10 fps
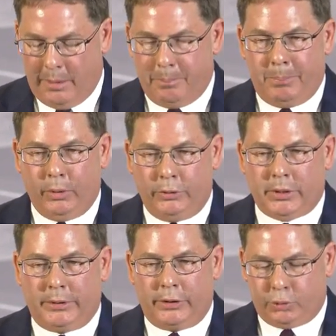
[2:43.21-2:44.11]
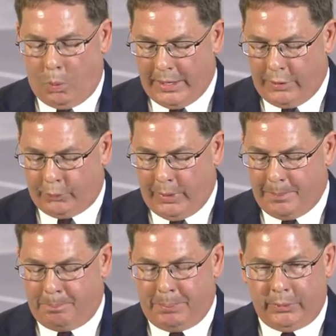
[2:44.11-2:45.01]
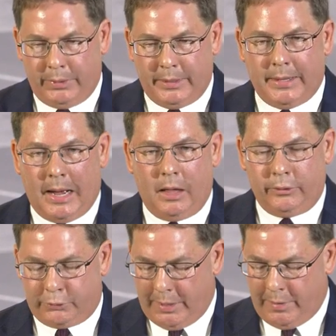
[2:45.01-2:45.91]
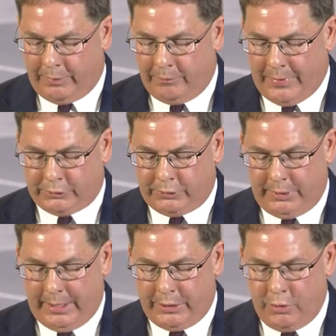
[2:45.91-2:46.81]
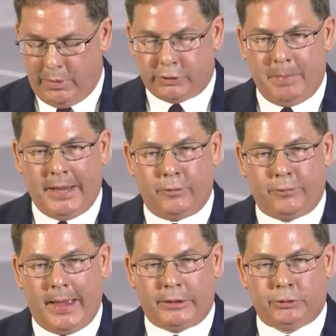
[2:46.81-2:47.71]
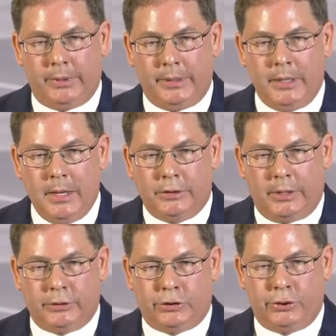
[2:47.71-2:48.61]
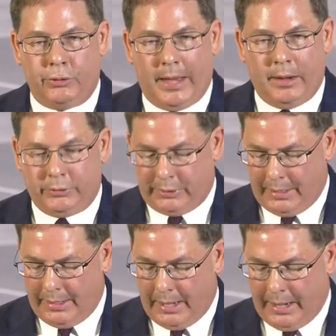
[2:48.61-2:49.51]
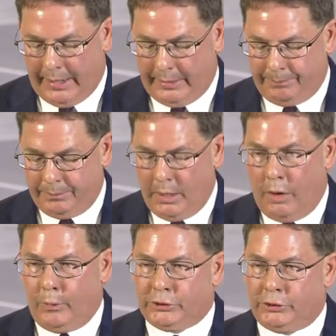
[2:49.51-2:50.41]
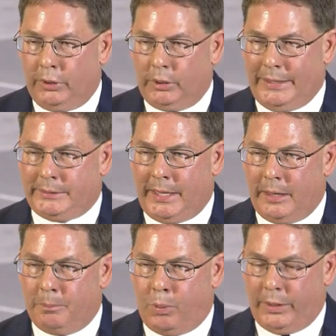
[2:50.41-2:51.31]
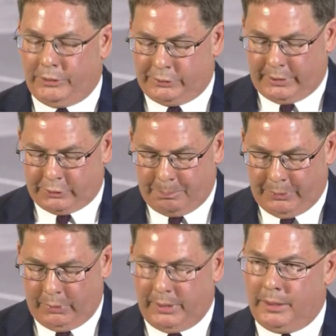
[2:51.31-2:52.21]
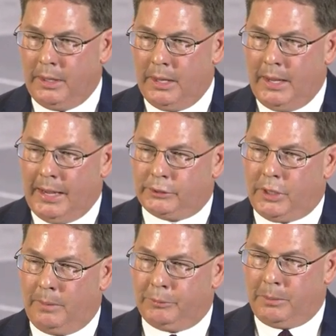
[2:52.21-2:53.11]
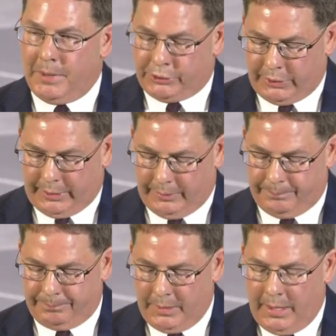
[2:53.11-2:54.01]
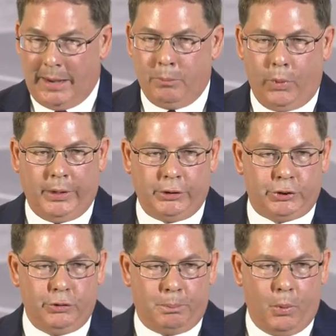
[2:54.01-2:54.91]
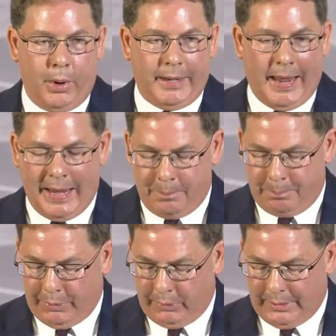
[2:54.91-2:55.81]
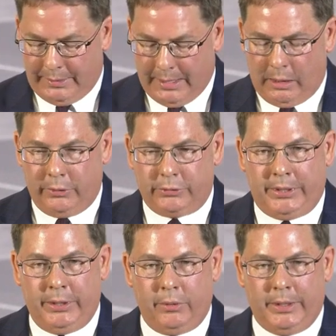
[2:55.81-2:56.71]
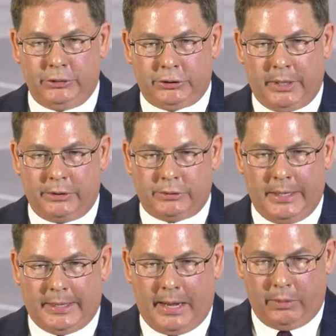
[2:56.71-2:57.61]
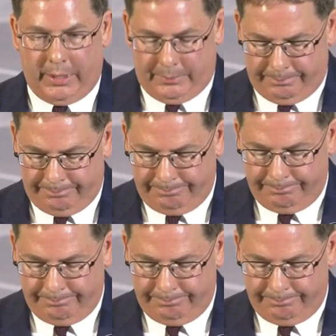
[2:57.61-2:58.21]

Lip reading: and it builds on the $23 billion we have invested in U.S. manufacturing since 2009, of which nearly $10.6 billion has come to Michigan, and more than $2.8 billion here in Genesee County.